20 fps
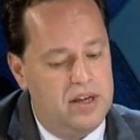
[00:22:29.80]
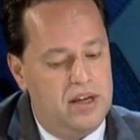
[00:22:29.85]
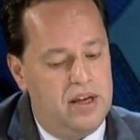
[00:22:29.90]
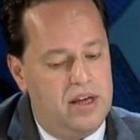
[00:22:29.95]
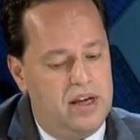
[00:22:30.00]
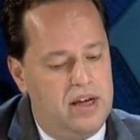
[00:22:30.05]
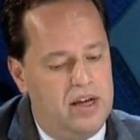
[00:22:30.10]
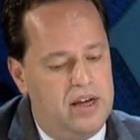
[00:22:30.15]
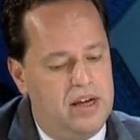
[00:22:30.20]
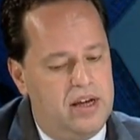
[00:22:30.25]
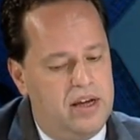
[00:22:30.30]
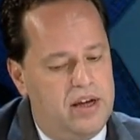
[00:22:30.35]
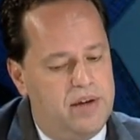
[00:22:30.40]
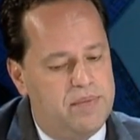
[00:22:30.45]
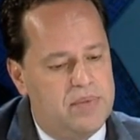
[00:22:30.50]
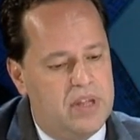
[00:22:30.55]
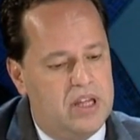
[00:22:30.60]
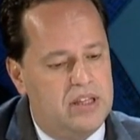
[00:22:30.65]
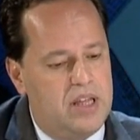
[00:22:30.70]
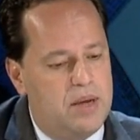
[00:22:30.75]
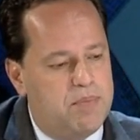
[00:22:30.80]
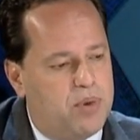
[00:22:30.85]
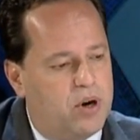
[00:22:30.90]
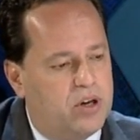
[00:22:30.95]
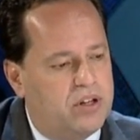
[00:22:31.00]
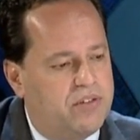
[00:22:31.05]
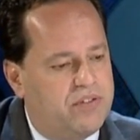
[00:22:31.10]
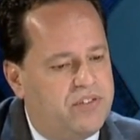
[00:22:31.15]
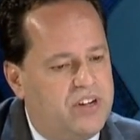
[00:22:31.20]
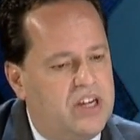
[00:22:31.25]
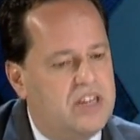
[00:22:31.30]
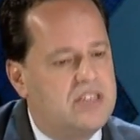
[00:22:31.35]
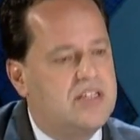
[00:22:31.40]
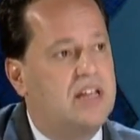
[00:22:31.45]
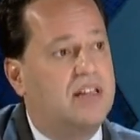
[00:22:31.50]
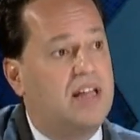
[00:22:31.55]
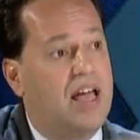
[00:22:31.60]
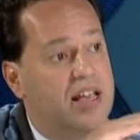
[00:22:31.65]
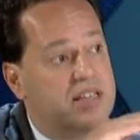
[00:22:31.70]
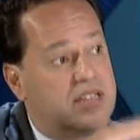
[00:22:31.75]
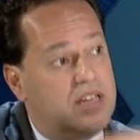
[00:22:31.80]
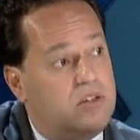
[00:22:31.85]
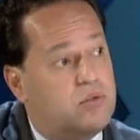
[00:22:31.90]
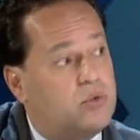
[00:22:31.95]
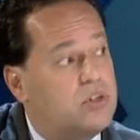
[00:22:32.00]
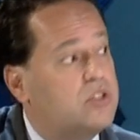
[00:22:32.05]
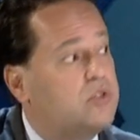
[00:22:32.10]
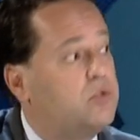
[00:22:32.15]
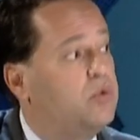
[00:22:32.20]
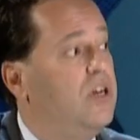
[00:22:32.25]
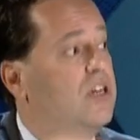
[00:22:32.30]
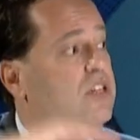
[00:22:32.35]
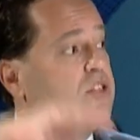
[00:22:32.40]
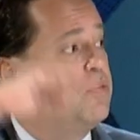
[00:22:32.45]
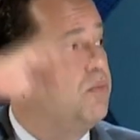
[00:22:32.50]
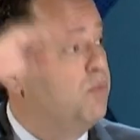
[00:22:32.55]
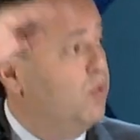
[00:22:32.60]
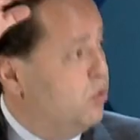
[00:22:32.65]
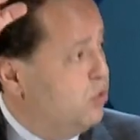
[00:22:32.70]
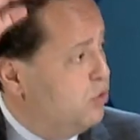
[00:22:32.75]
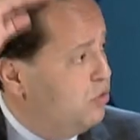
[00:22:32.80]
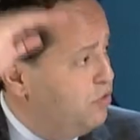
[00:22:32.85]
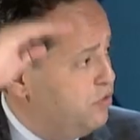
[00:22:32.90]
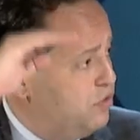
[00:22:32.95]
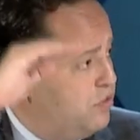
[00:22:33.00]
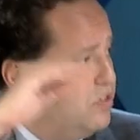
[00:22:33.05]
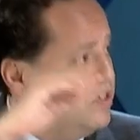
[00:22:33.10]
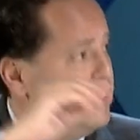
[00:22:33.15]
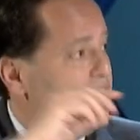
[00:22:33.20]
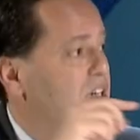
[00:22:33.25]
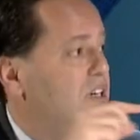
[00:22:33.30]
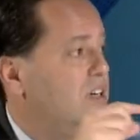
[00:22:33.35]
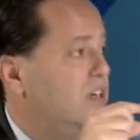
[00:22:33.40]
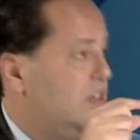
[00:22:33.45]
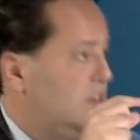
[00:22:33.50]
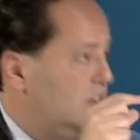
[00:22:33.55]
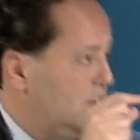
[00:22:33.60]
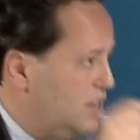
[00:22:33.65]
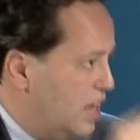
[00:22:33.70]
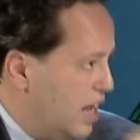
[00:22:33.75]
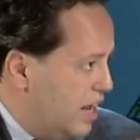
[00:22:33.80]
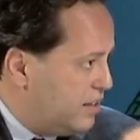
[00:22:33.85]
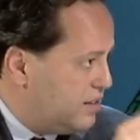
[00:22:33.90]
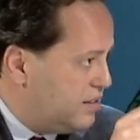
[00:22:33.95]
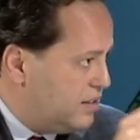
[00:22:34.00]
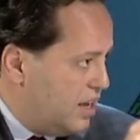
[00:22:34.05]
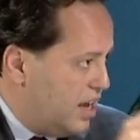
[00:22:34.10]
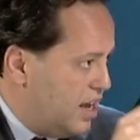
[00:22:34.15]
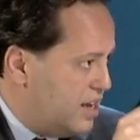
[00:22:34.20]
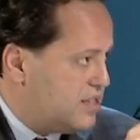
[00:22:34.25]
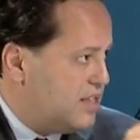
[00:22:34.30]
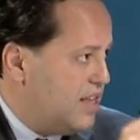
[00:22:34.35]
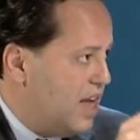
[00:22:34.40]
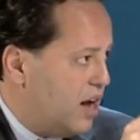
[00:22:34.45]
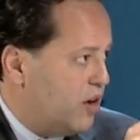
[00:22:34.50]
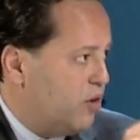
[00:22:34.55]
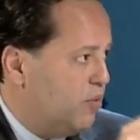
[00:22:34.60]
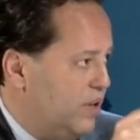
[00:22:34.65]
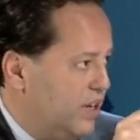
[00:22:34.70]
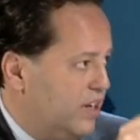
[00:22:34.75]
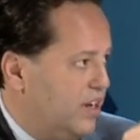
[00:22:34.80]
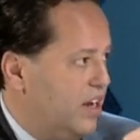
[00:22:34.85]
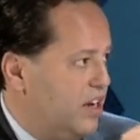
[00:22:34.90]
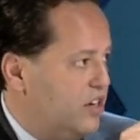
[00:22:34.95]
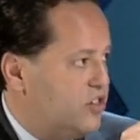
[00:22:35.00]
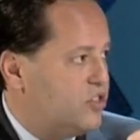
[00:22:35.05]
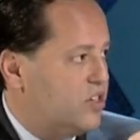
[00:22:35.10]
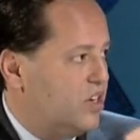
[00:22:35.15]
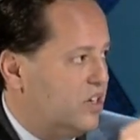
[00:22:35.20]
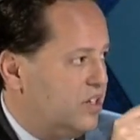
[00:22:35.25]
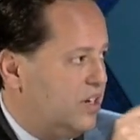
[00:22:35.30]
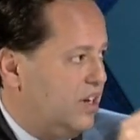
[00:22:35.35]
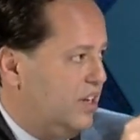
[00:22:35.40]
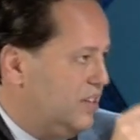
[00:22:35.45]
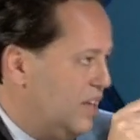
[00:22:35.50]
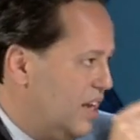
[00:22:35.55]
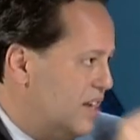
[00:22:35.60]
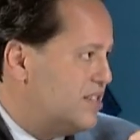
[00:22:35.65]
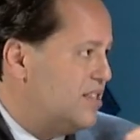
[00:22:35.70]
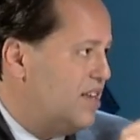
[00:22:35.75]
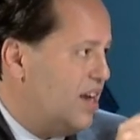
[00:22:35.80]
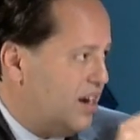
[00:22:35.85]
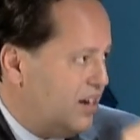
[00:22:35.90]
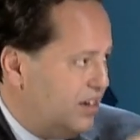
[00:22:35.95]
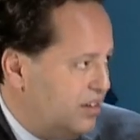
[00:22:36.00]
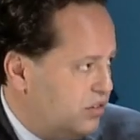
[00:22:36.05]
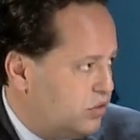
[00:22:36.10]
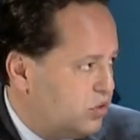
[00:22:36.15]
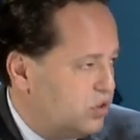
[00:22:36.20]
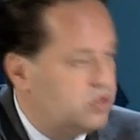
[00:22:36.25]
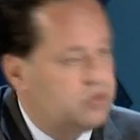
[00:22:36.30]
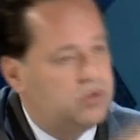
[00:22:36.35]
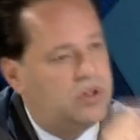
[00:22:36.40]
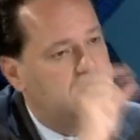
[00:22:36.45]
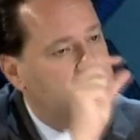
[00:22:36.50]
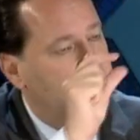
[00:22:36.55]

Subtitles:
The important thing is that as interest rates move, that SDR obligation and the SDR interest rate